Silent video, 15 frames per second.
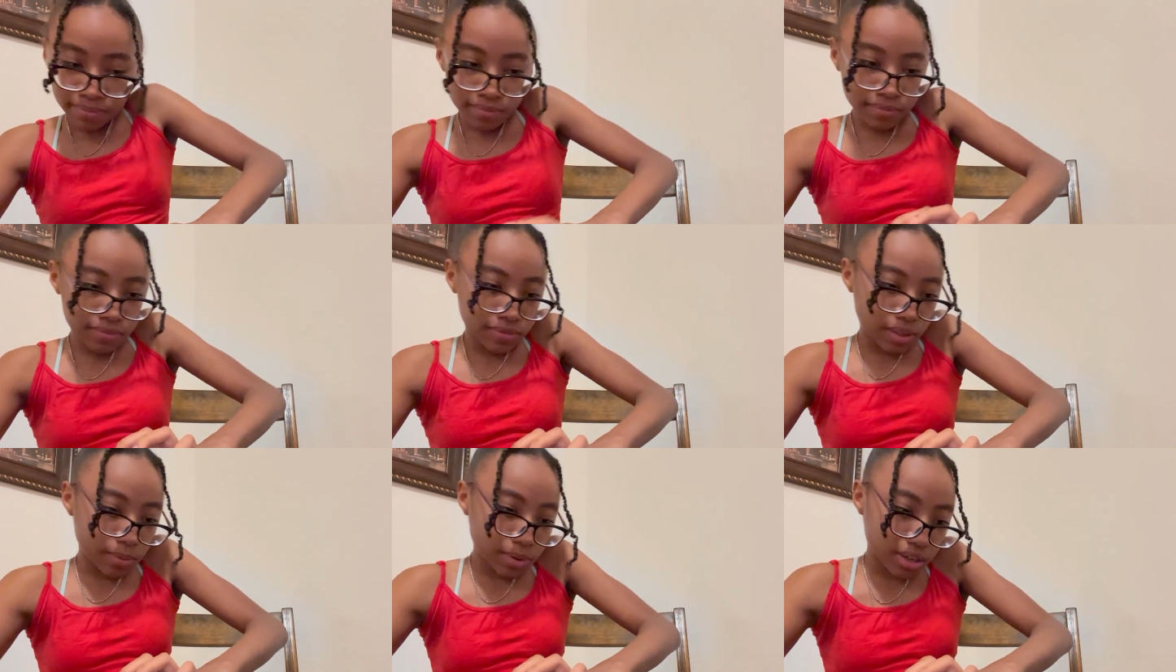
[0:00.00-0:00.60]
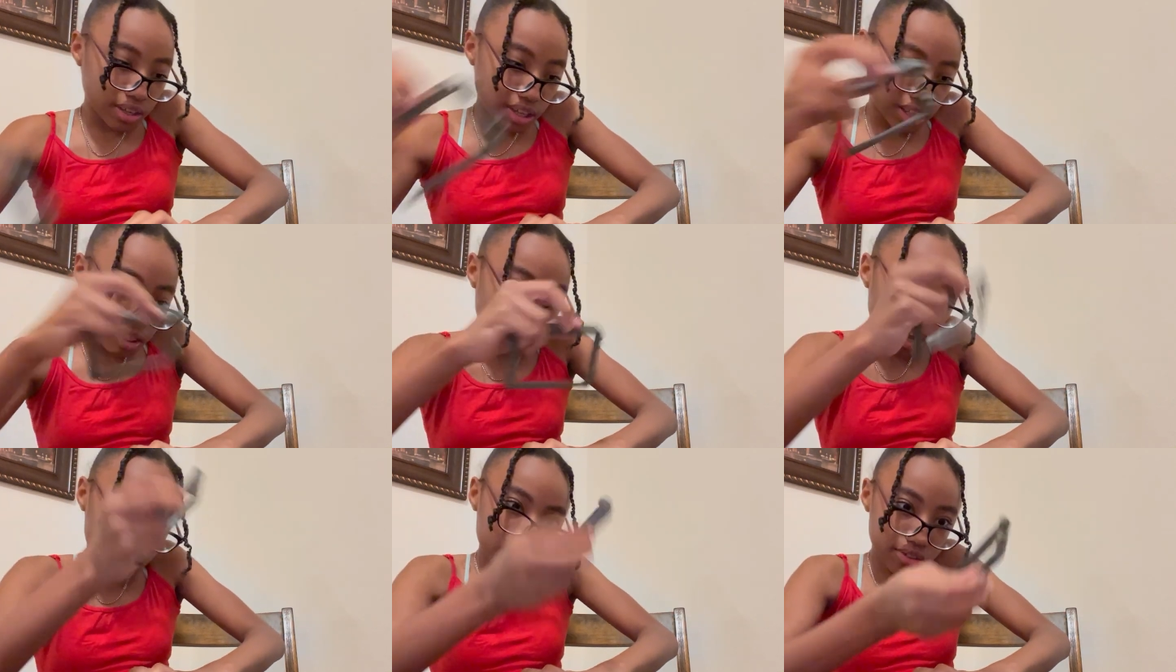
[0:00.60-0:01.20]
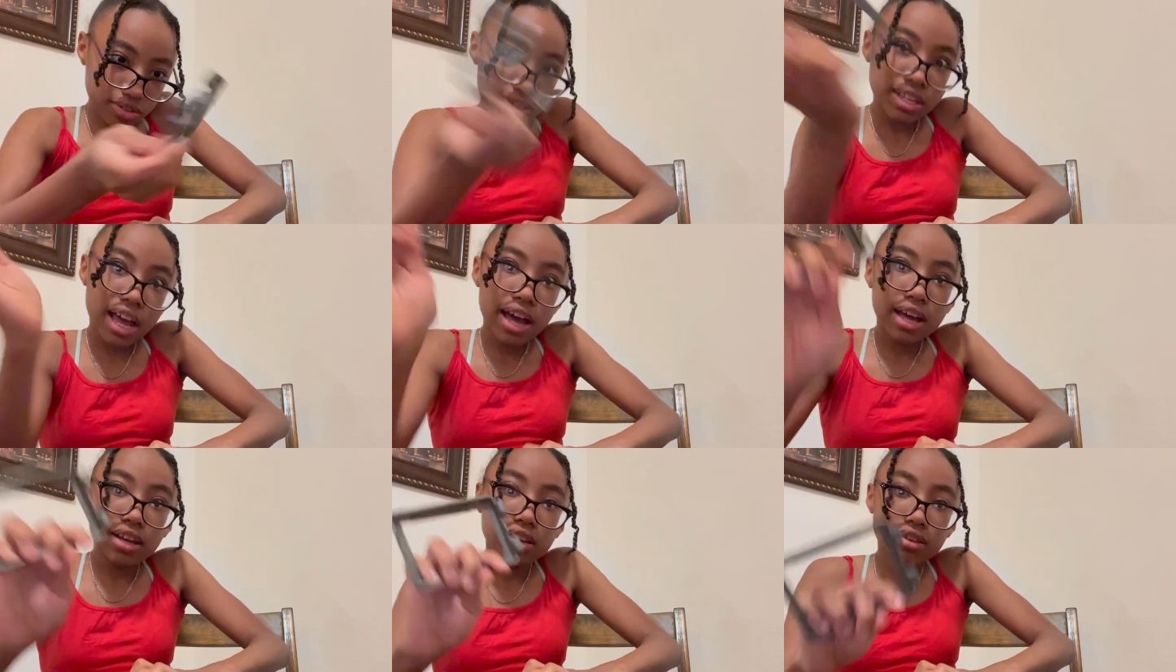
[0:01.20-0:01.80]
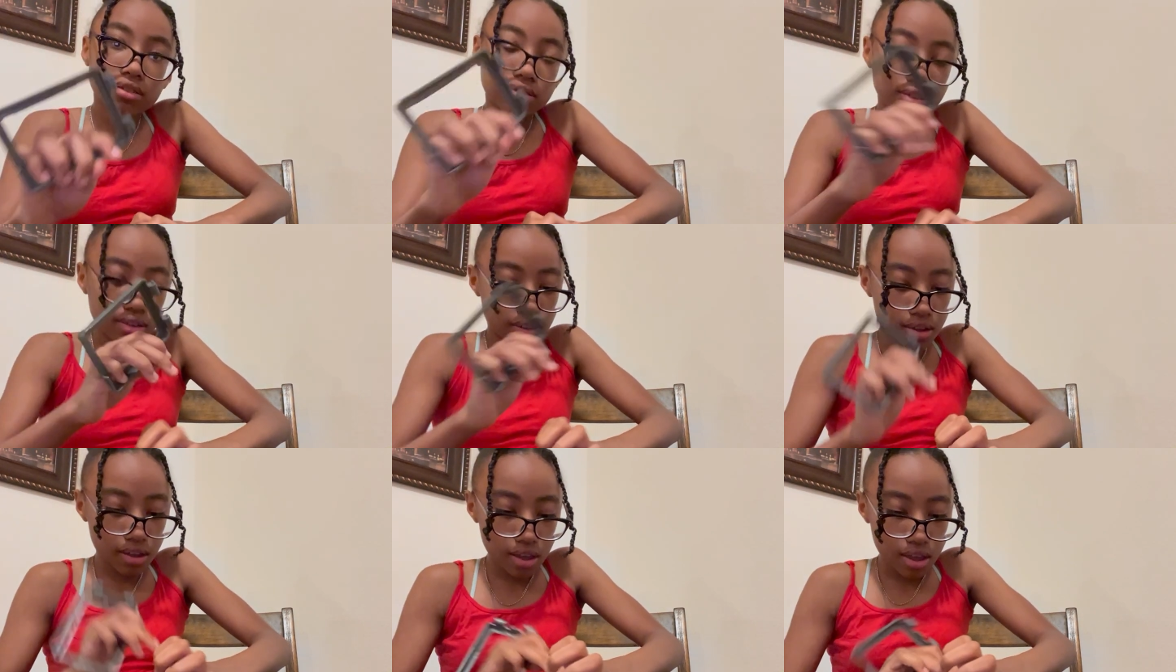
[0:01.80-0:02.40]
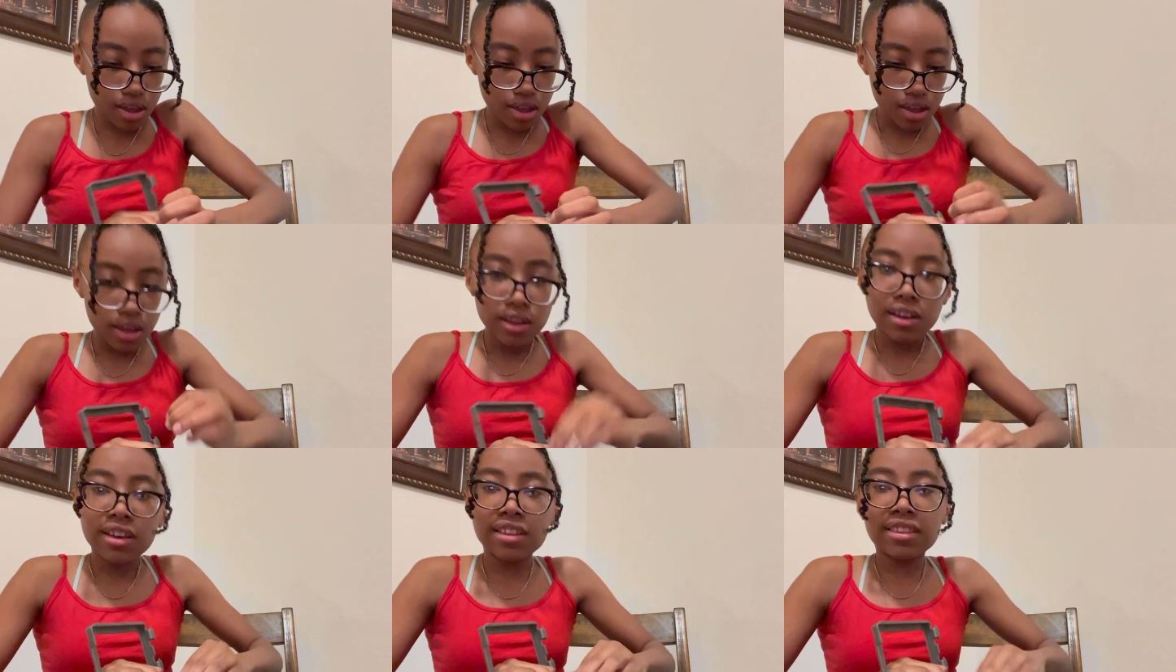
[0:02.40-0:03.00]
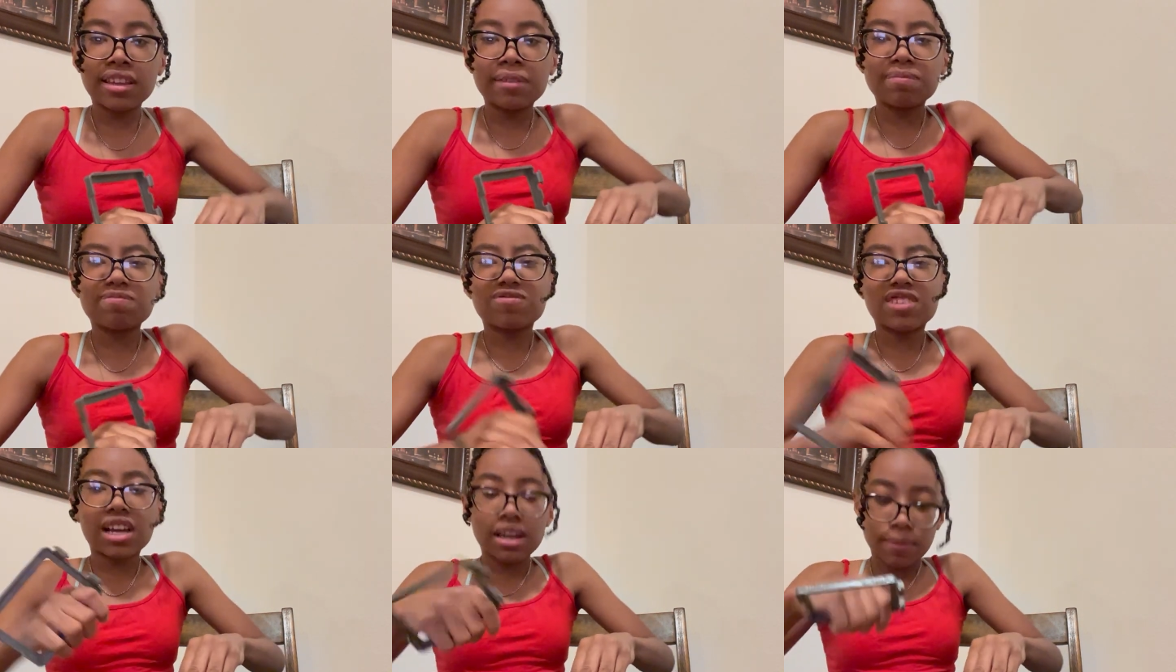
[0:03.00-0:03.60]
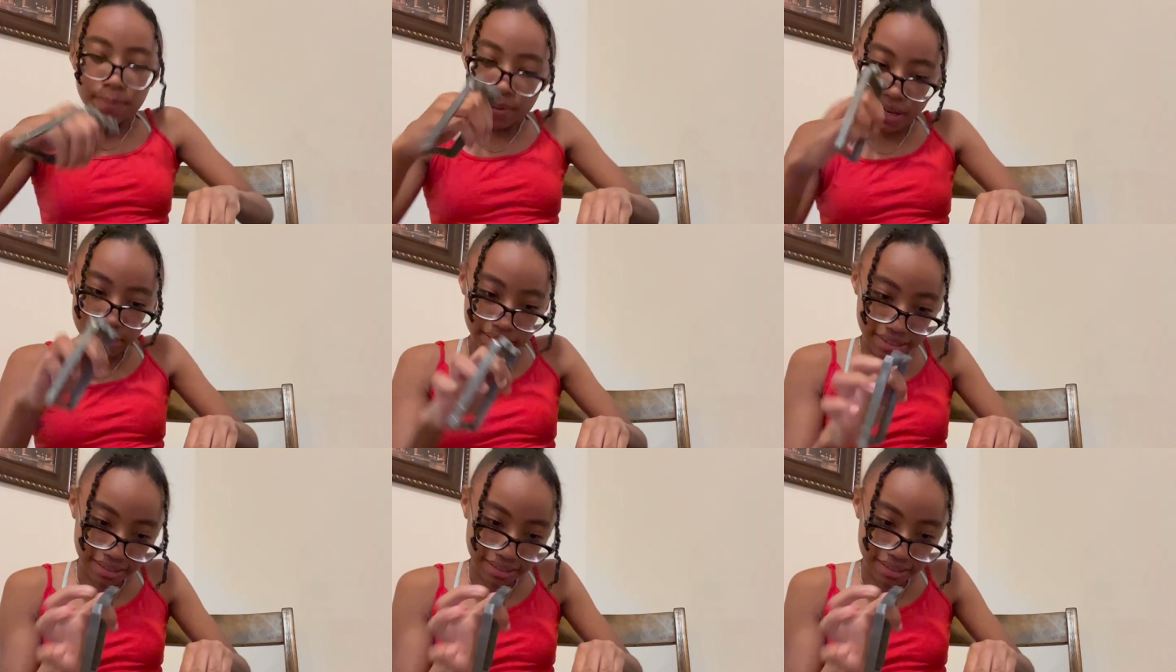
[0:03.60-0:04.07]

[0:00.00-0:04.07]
And then we're gonna get the other side and then try to press it